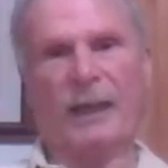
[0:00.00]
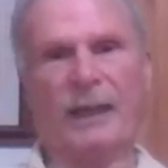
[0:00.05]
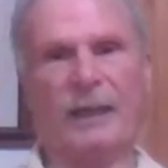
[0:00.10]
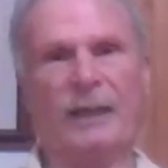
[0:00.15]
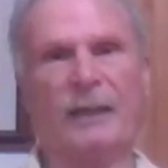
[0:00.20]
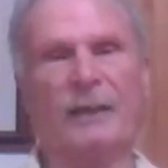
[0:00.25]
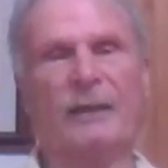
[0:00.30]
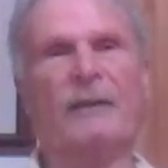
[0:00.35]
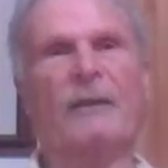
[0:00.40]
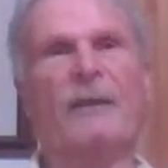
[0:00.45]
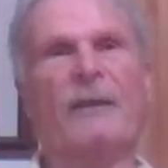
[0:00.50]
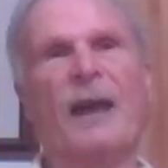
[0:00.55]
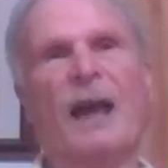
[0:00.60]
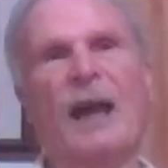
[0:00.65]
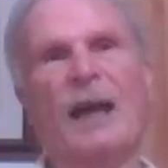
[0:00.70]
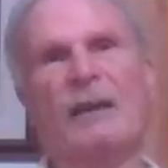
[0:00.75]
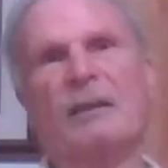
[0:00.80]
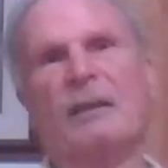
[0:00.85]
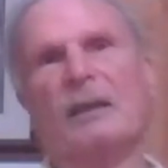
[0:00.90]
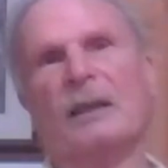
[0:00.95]
And
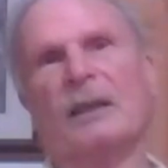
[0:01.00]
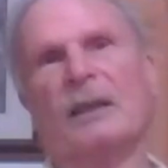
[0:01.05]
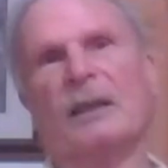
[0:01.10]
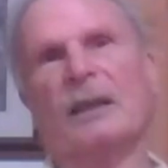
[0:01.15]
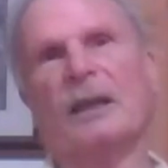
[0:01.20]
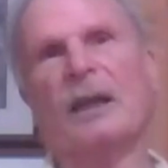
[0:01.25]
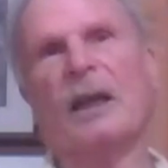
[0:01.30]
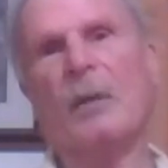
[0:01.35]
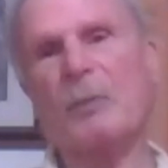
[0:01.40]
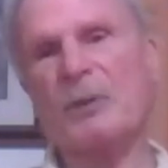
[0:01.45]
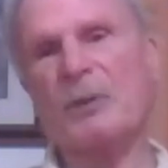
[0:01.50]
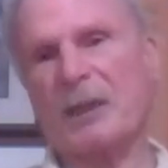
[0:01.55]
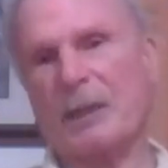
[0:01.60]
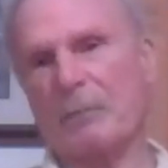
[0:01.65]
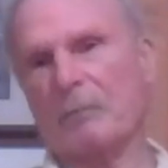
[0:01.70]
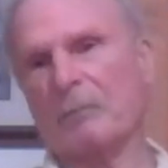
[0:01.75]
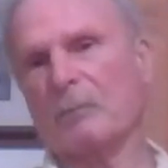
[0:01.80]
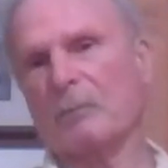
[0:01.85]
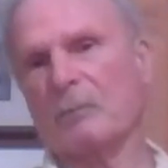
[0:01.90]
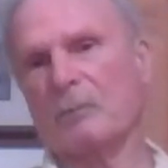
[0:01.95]
that helps
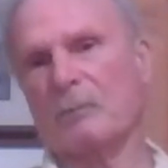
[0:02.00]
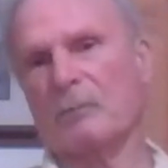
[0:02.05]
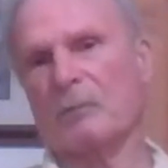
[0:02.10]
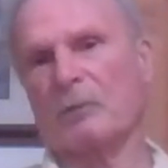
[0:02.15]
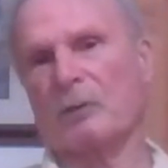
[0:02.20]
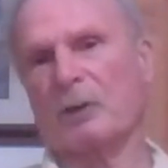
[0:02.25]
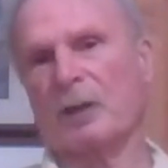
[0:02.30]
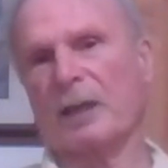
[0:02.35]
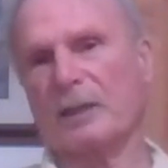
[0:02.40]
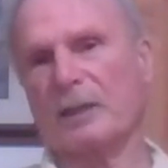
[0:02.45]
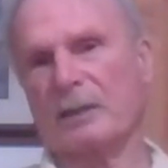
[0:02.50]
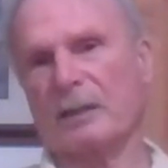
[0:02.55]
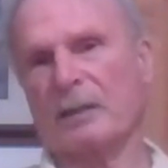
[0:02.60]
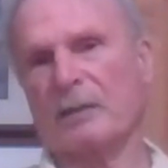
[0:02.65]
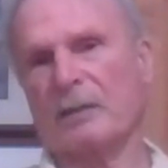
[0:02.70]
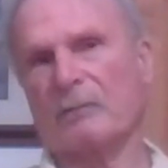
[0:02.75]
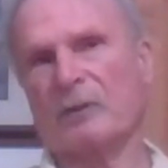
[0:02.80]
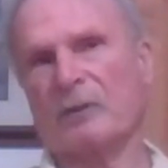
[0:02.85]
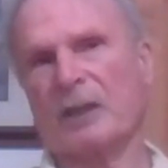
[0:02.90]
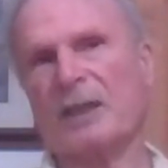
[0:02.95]
them
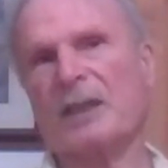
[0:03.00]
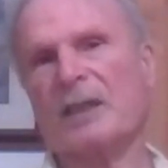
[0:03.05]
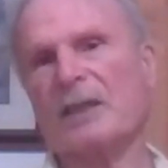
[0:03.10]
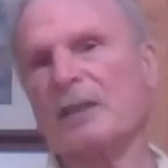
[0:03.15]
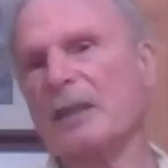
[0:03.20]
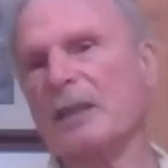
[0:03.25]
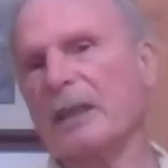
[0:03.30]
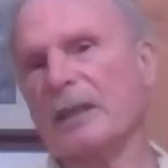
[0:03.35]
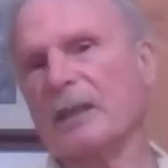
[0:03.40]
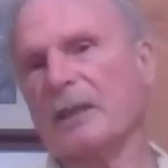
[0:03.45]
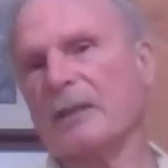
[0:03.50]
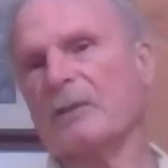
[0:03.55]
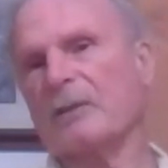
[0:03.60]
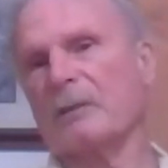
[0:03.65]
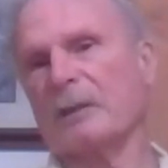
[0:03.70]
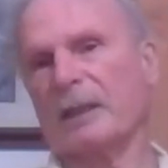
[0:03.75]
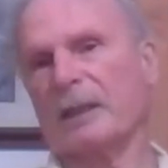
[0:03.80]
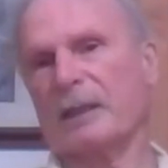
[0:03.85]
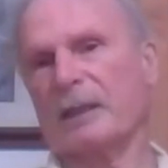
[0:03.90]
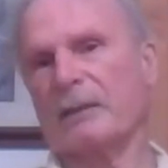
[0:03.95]
resist getting
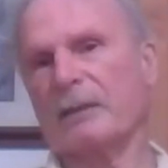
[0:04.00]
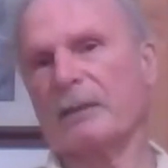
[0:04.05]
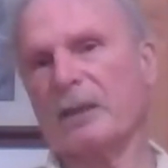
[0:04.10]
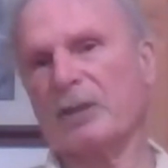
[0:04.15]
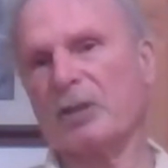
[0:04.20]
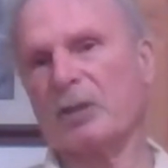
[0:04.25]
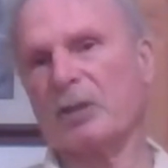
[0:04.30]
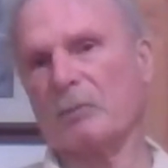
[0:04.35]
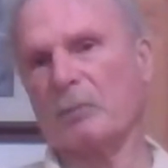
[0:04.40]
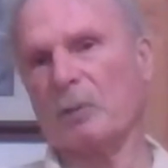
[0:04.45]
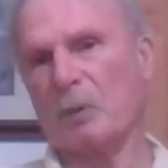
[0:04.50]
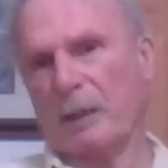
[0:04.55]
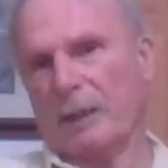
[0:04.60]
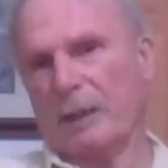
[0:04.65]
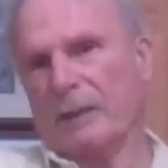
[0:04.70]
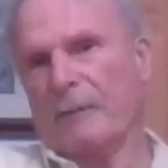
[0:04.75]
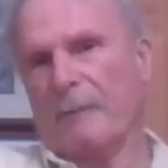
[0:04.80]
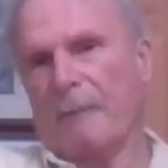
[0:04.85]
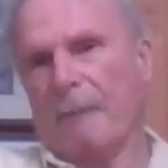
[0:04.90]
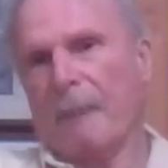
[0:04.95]
to an ignition
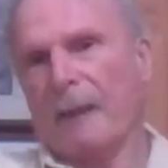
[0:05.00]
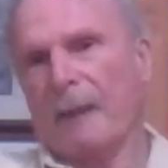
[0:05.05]
point.